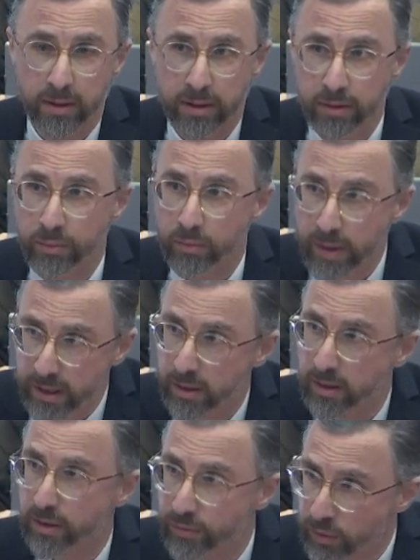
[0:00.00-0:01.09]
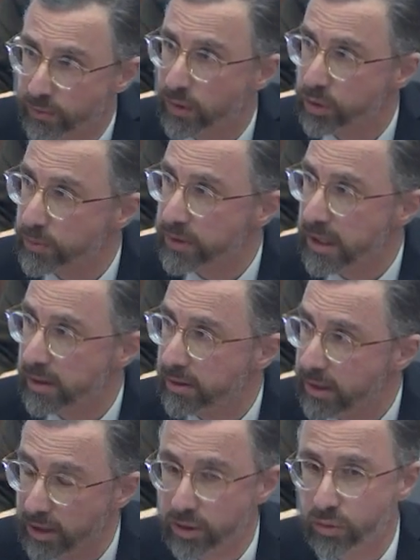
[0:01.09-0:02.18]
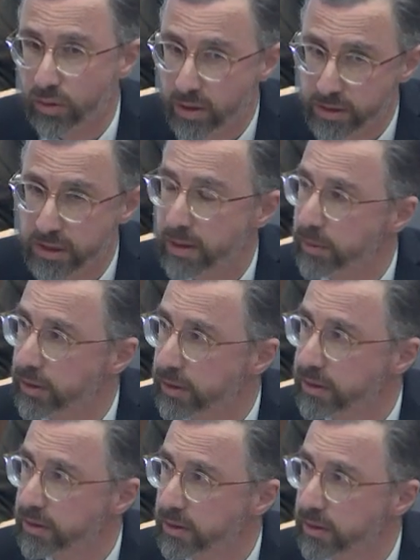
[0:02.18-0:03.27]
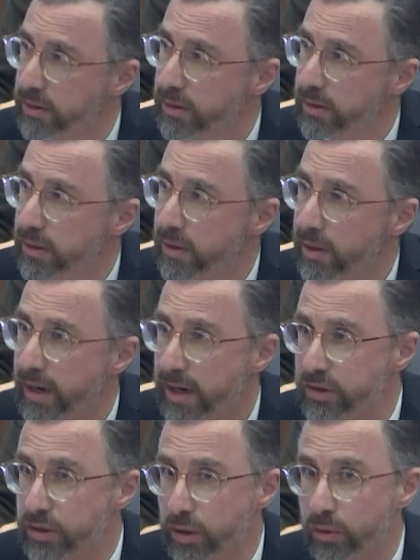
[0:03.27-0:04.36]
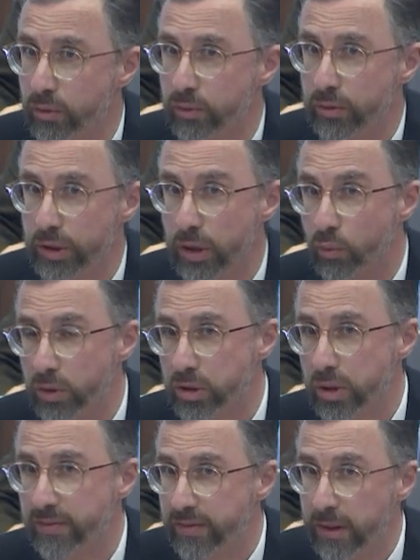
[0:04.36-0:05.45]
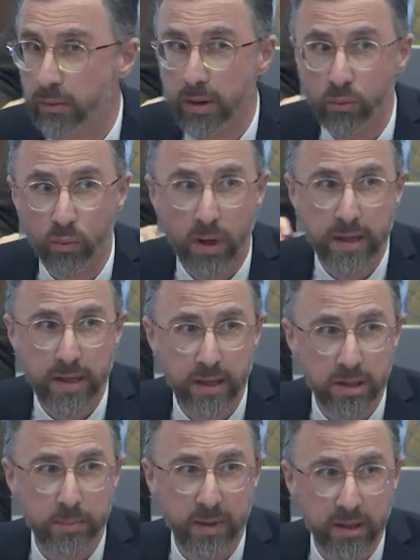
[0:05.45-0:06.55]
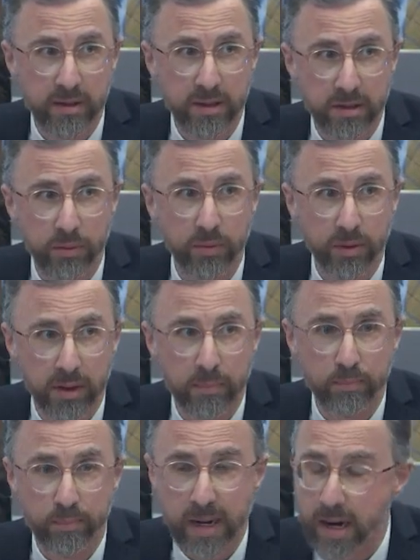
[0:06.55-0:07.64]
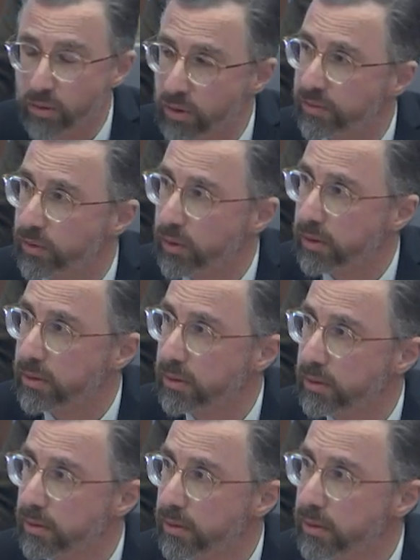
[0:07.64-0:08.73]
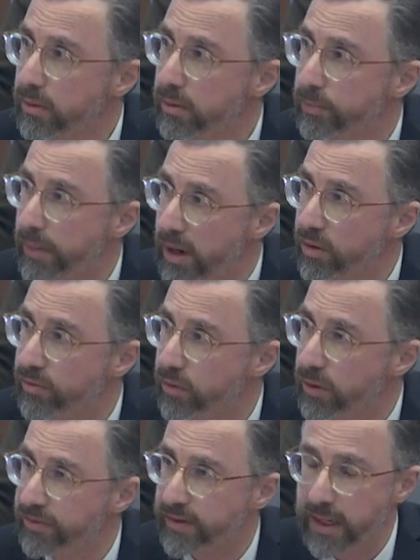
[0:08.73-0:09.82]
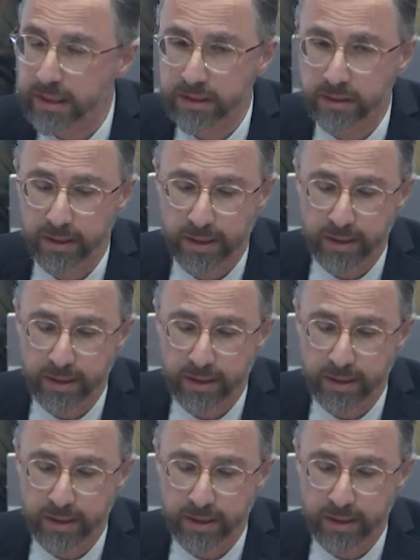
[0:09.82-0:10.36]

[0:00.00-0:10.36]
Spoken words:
in the rate of overdose mortality across neighborhoods. And so, we're trying to figure out why that is, because that's a really powerful, powerful effect.